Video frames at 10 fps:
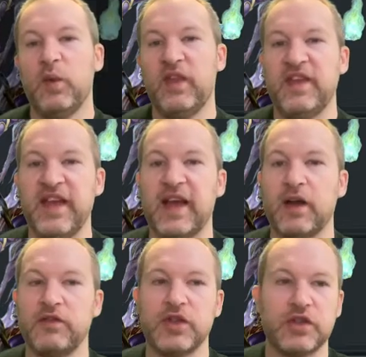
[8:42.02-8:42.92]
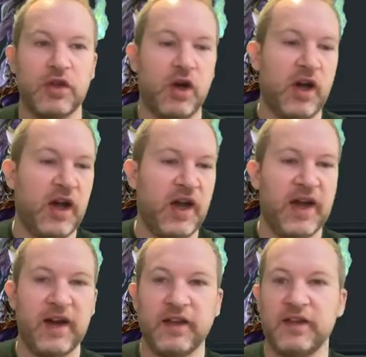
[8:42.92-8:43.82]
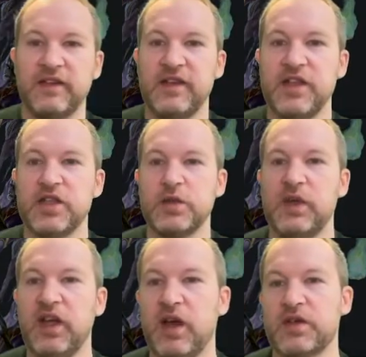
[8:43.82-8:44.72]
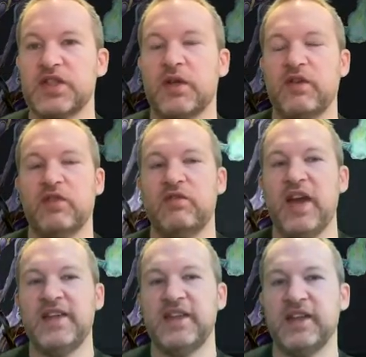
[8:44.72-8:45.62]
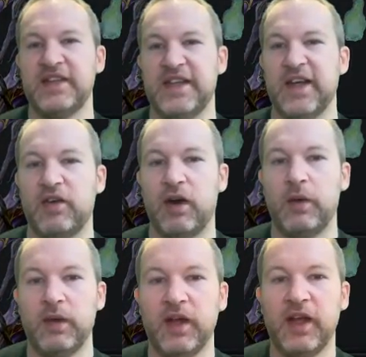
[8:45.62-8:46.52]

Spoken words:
with the deck I've just got, and I can teach as we go. So I've got rating 0.